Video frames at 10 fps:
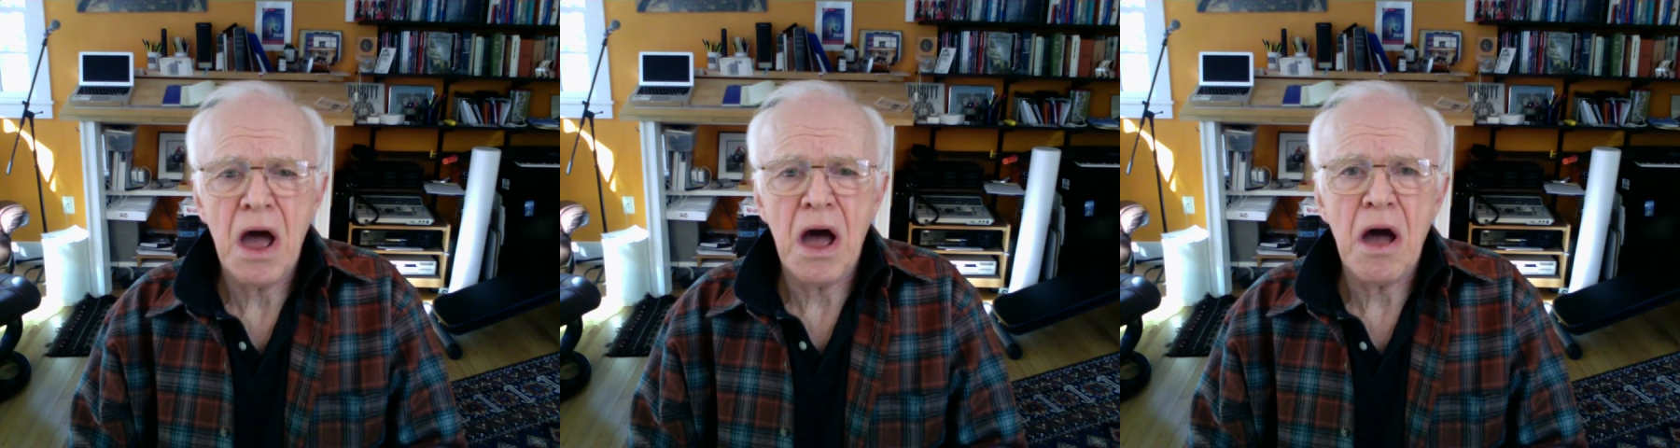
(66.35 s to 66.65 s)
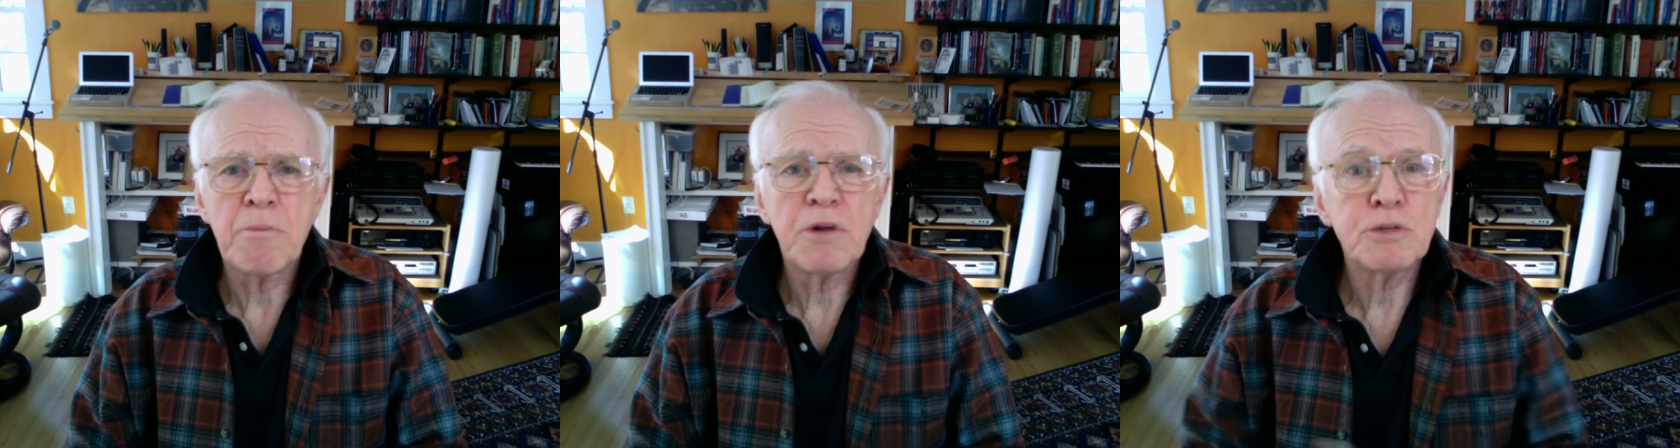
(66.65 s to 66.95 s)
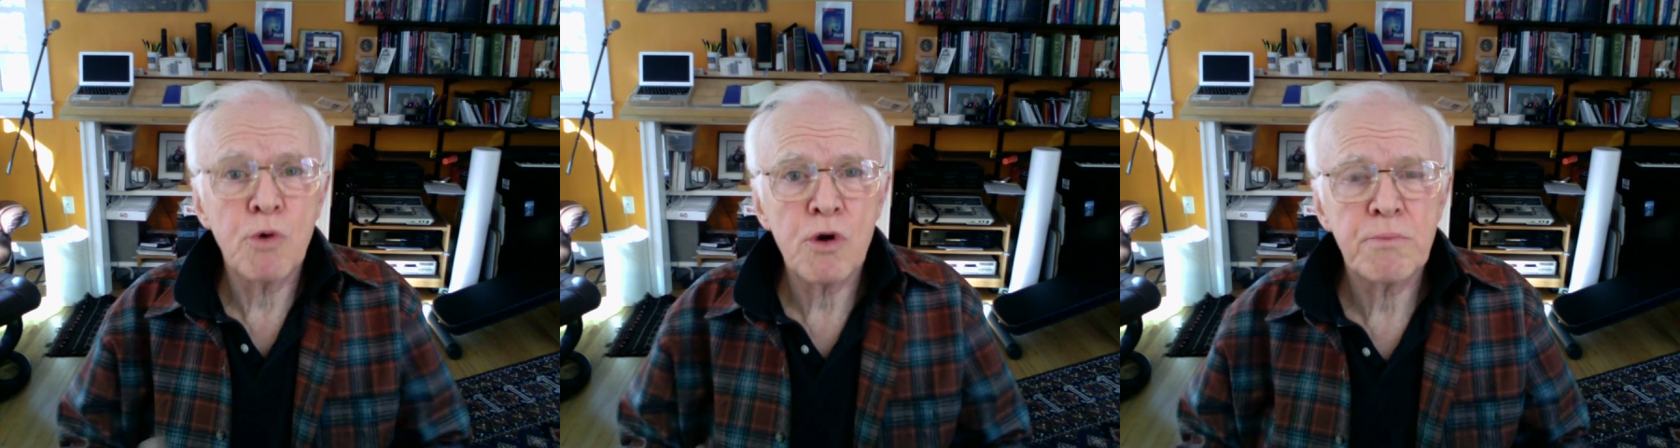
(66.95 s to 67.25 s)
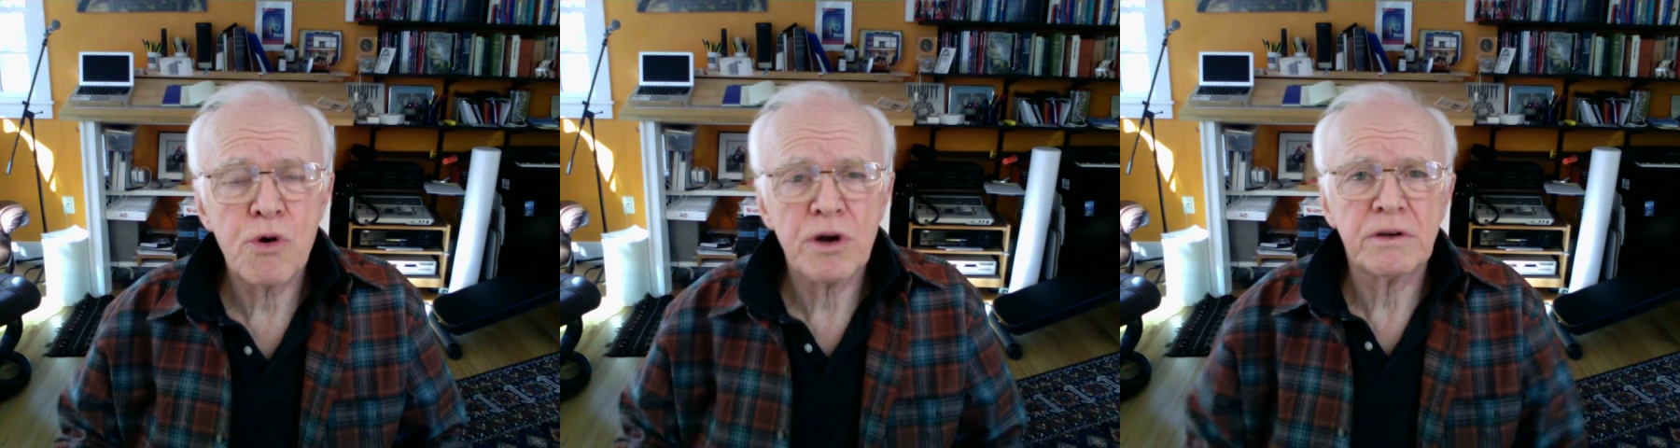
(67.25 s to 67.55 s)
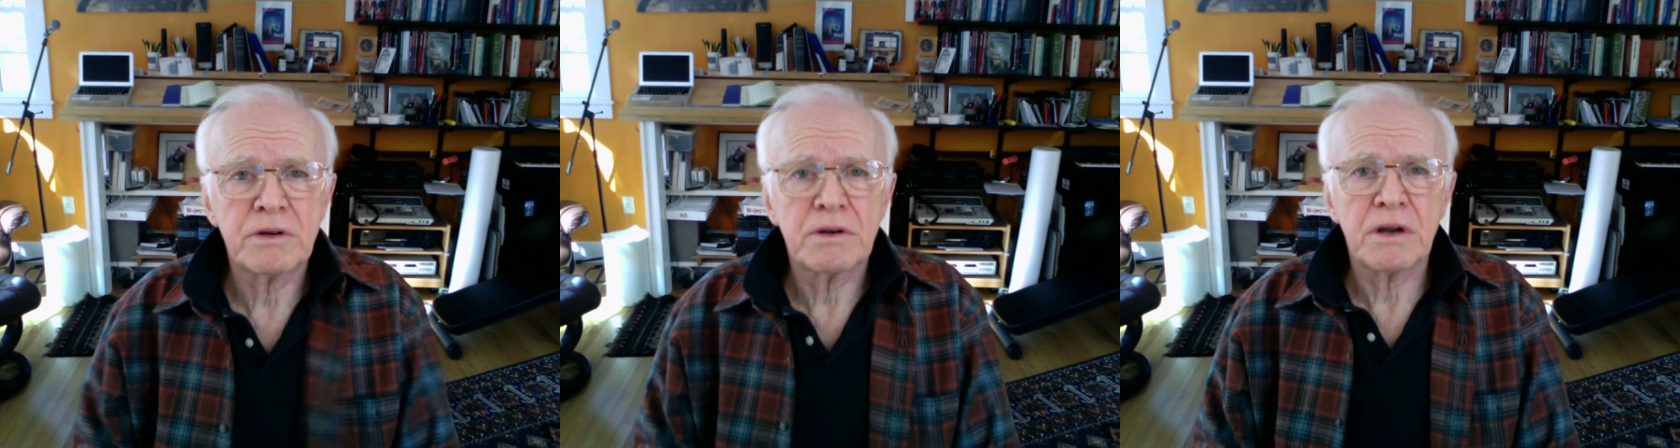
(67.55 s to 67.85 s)
A much more
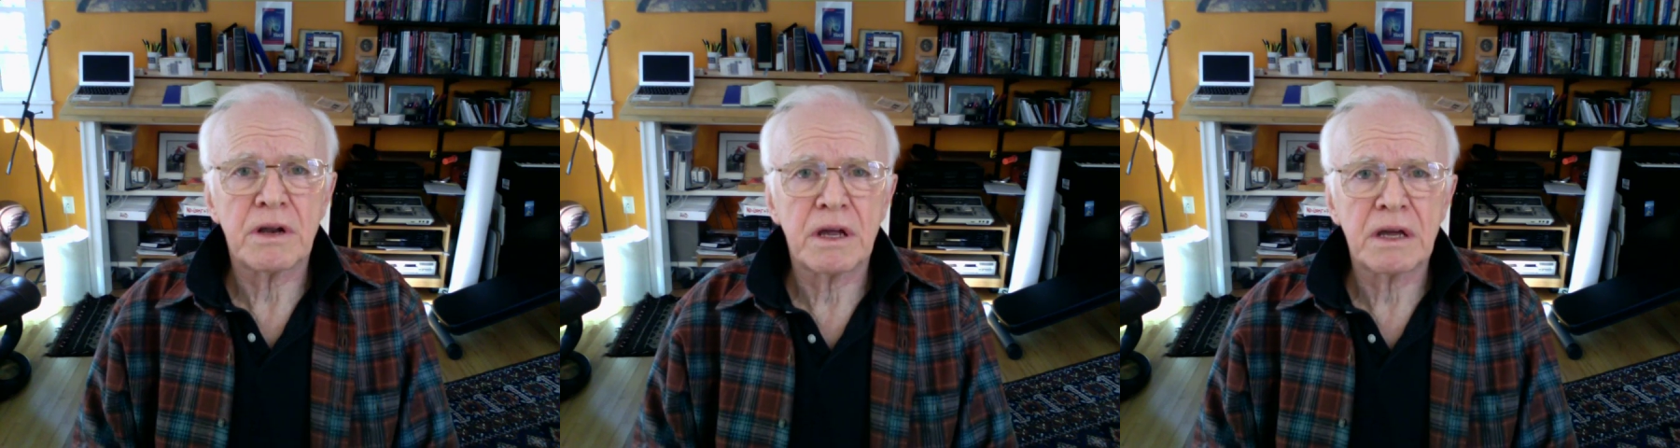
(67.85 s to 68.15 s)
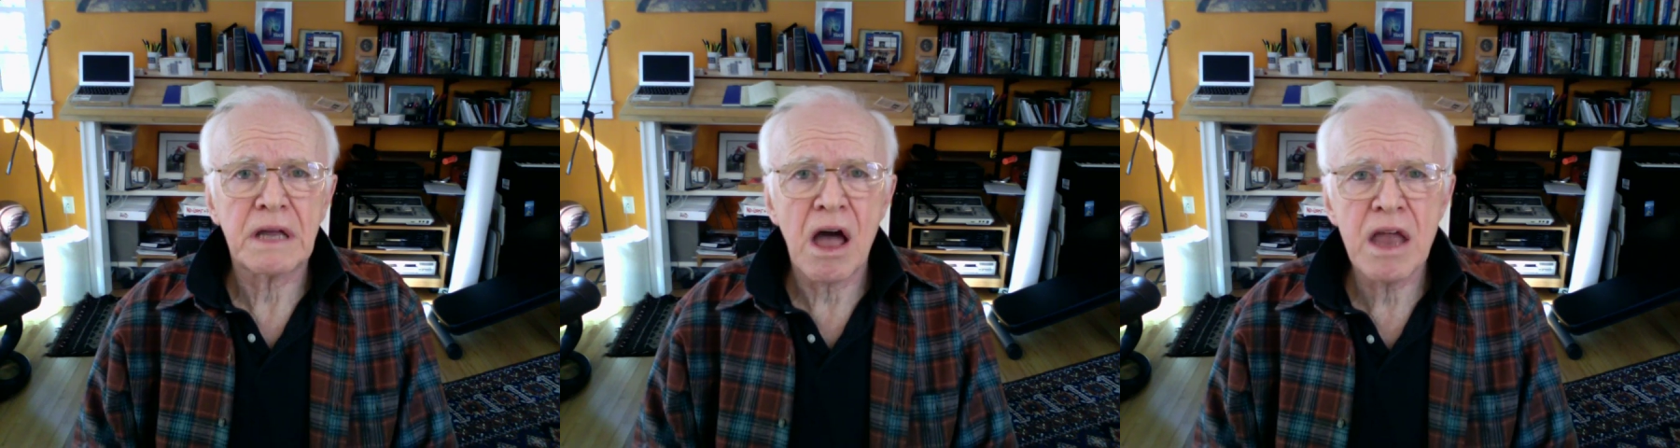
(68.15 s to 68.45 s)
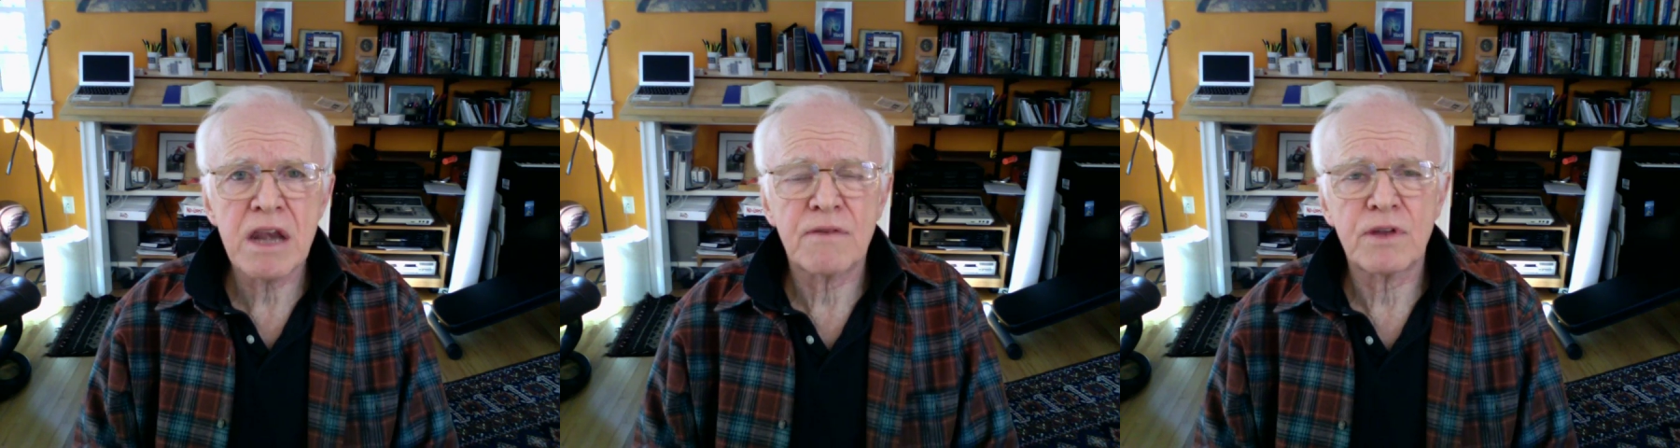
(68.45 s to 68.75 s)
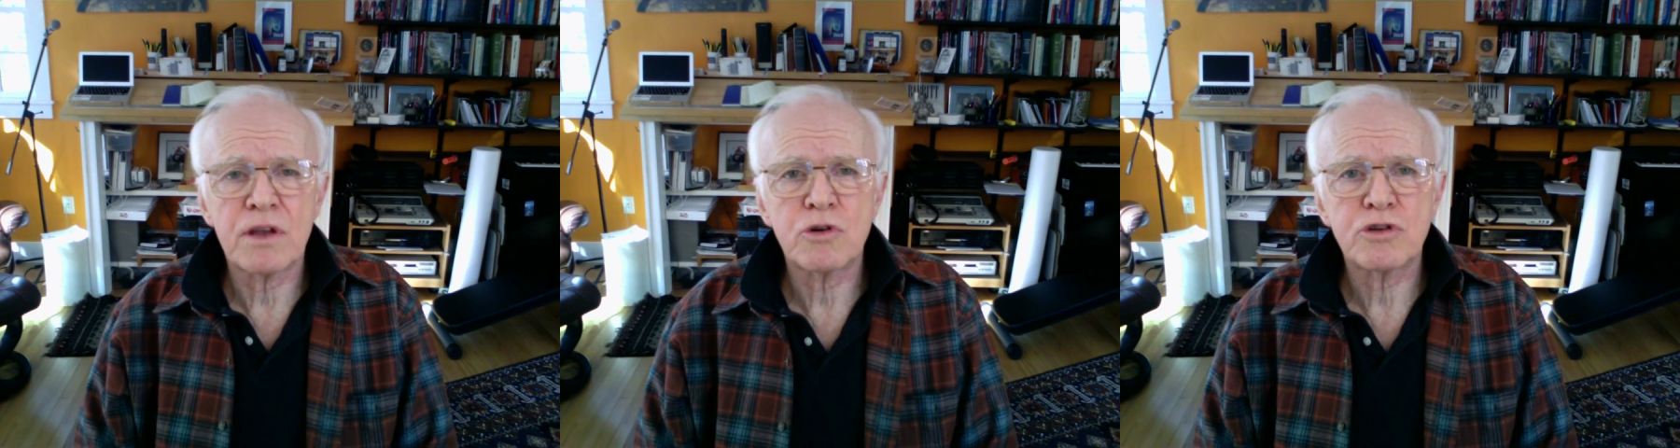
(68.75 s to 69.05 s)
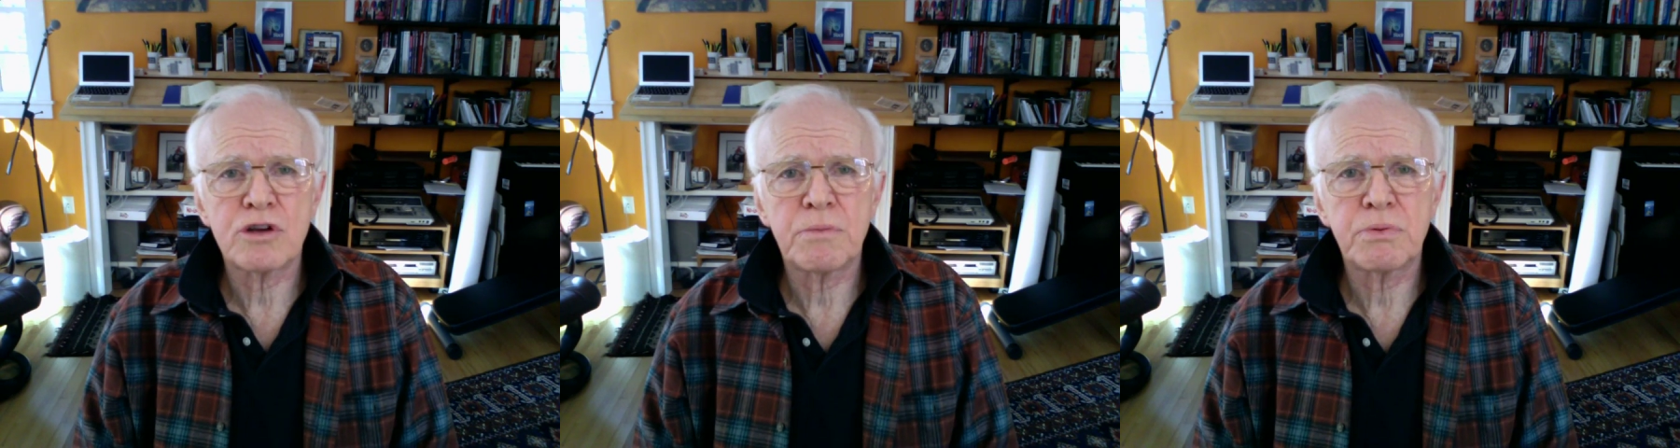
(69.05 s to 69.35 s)
important kind of
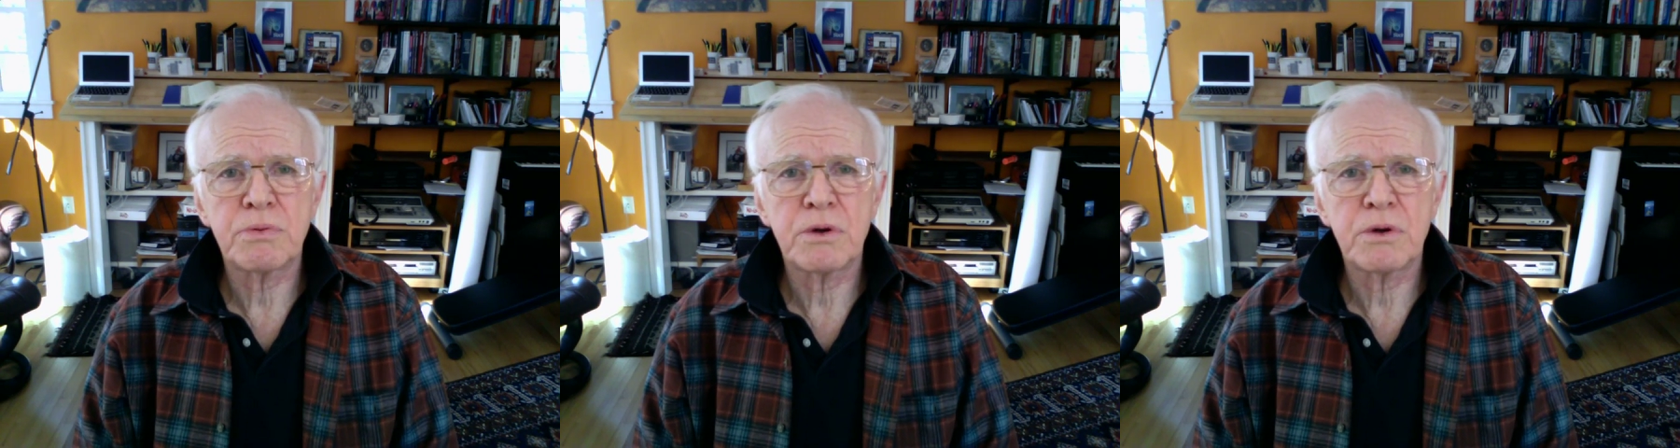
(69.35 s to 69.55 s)
leadership,